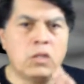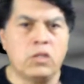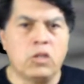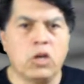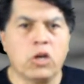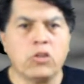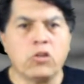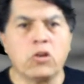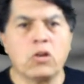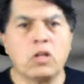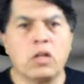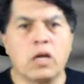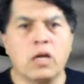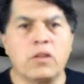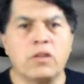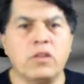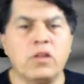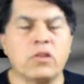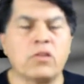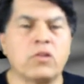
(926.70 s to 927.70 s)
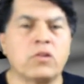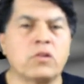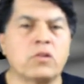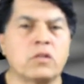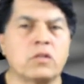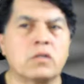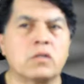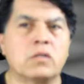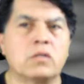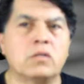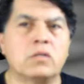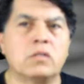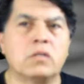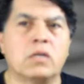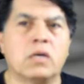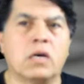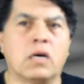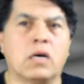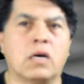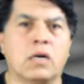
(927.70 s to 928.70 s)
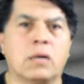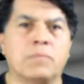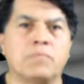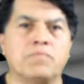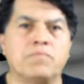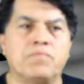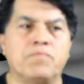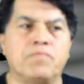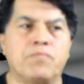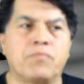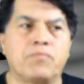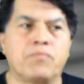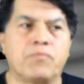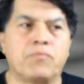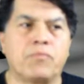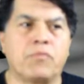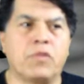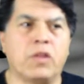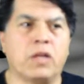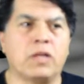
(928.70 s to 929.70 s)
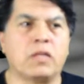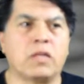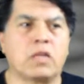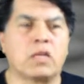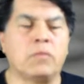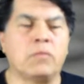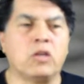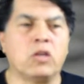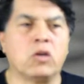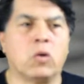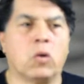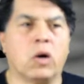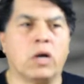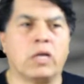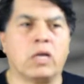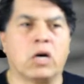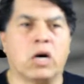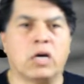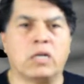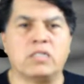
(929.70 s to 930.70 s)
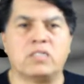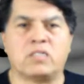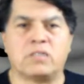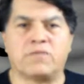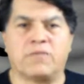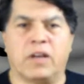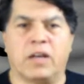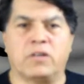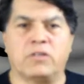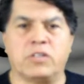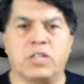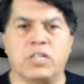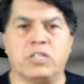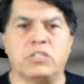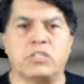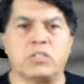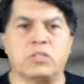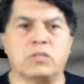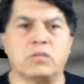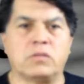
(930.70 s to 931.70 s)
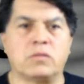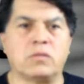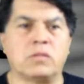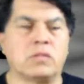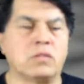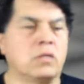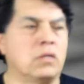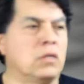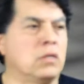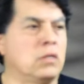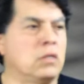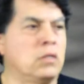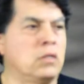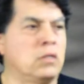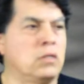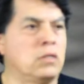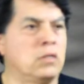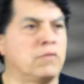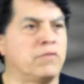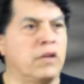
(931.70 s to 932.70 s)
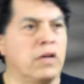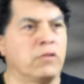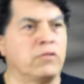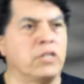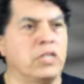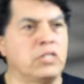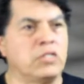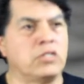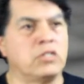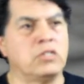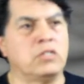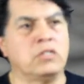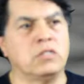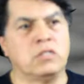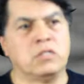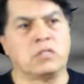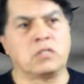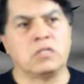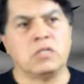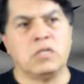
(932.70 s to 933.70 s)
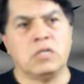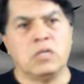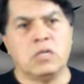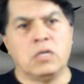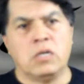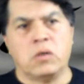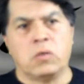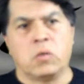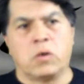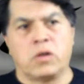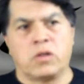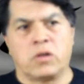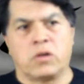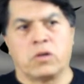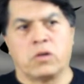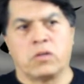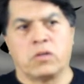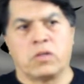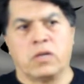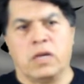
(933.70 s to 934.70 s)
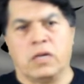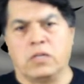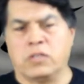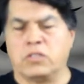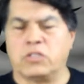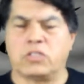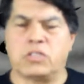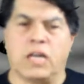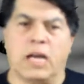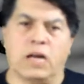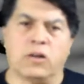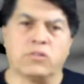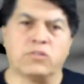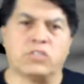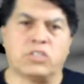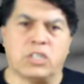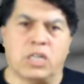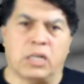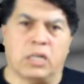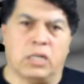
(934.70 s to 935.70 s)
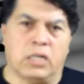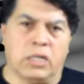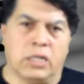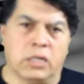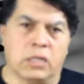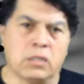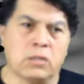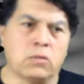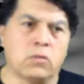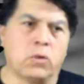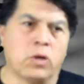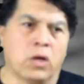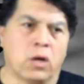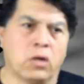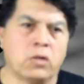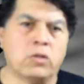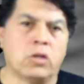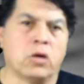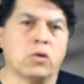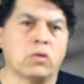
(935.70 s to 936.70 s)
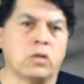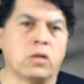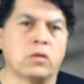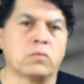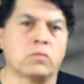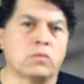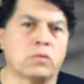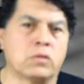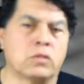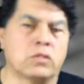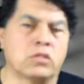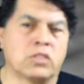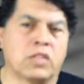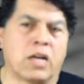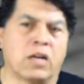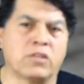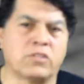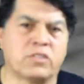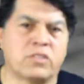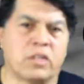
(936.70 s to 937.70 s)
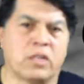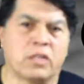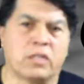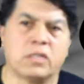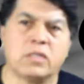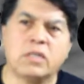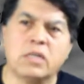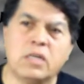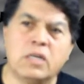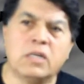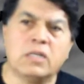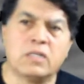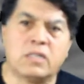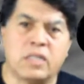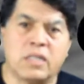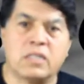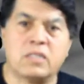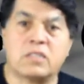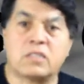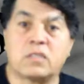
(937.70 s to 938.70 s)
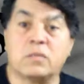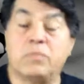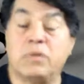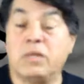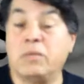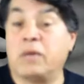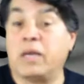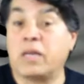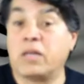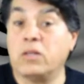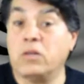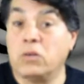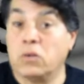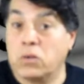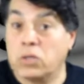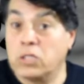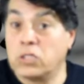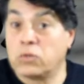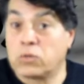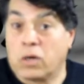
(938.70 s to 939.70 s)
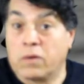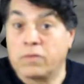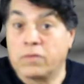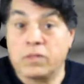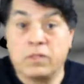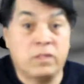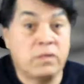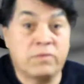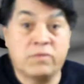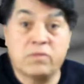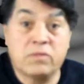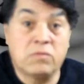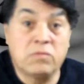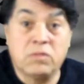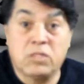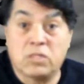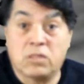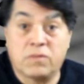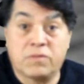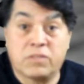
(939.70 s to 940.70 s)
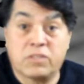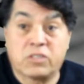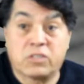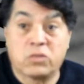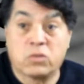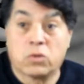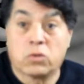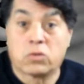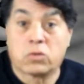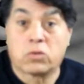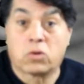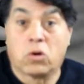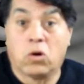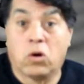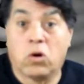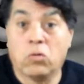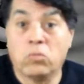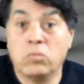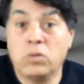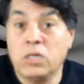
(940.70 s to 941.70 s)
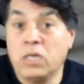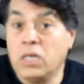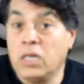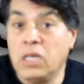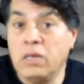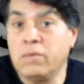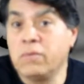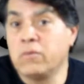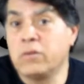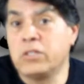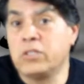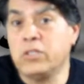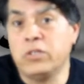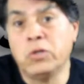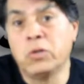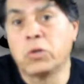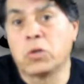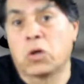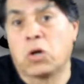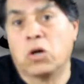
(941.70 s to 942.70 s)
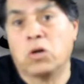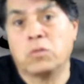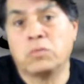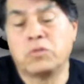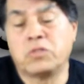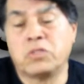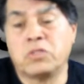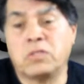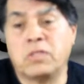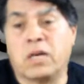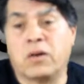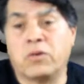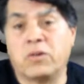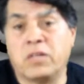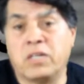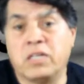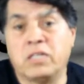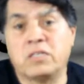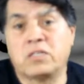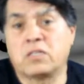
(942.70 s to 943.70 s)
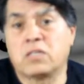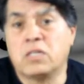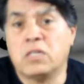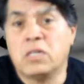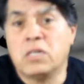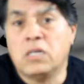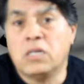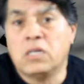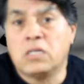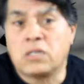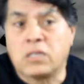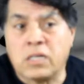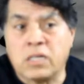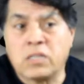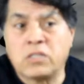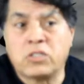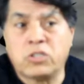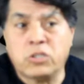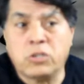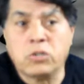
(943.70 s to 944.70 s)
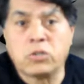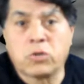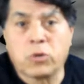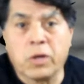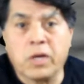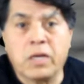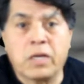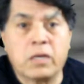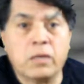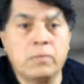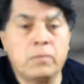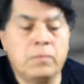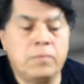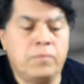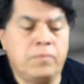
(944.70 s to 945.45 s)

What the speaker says: The other thing that could be going on is the foundation. And the foundation is whether there's house settling. We all know that when there's house settling, things could be making noise roughly, if it's an older home. Even with newer homes nowadays, things do creak.